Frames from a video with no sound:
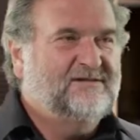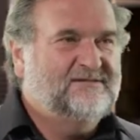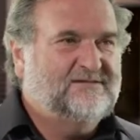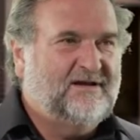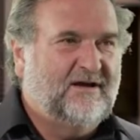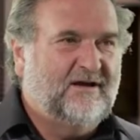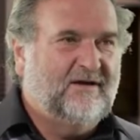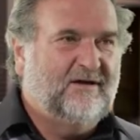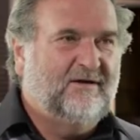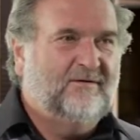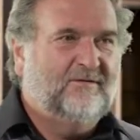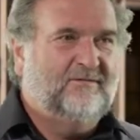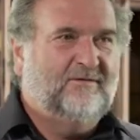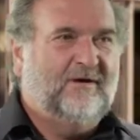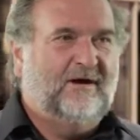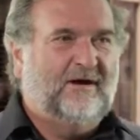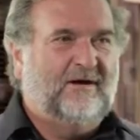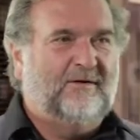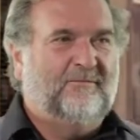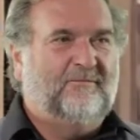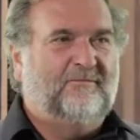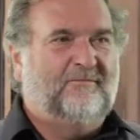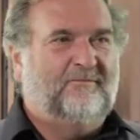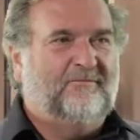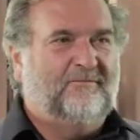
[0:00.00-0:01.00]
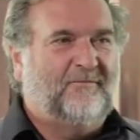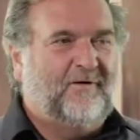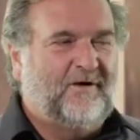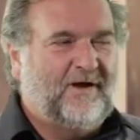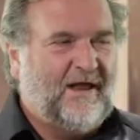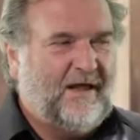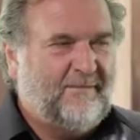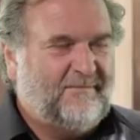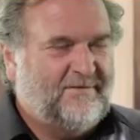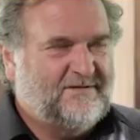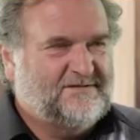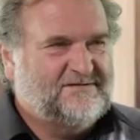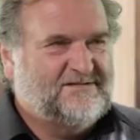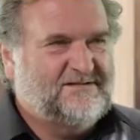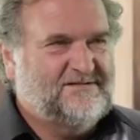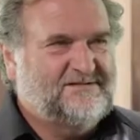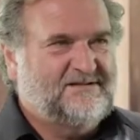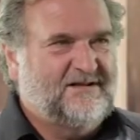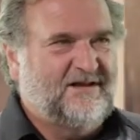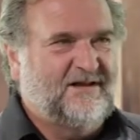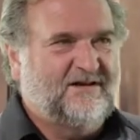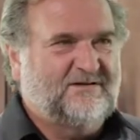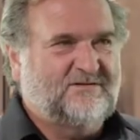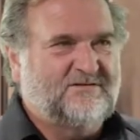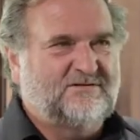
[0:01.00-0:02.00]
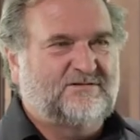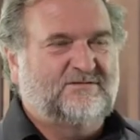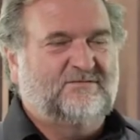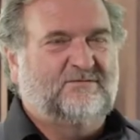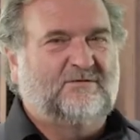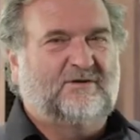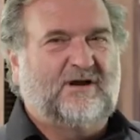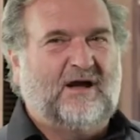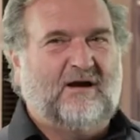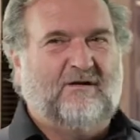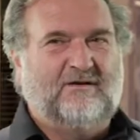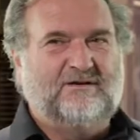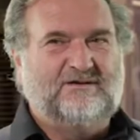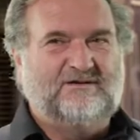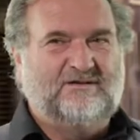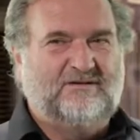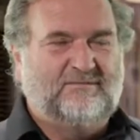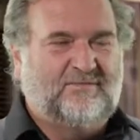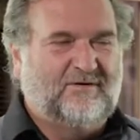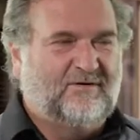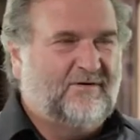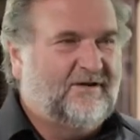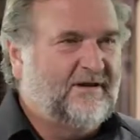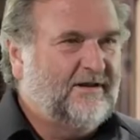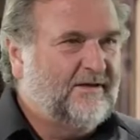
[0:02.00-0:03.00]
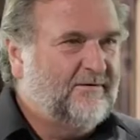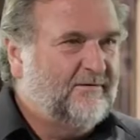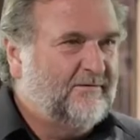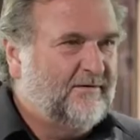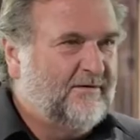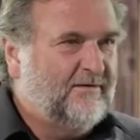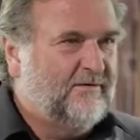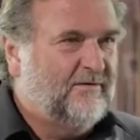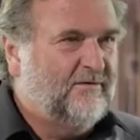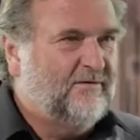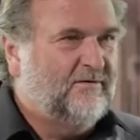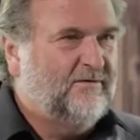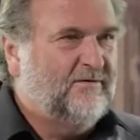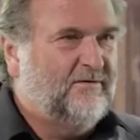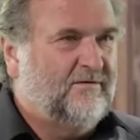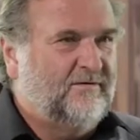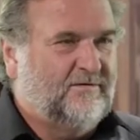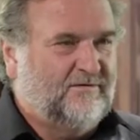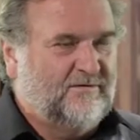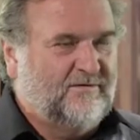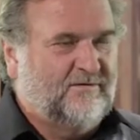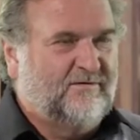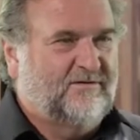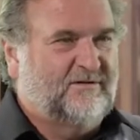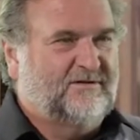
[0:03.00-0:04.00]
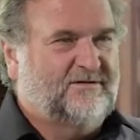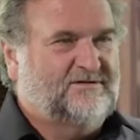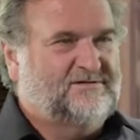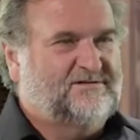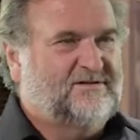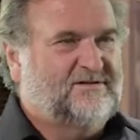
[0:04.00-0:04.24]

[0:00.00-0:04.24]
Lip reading: So what happens is an electrician will go into the building or a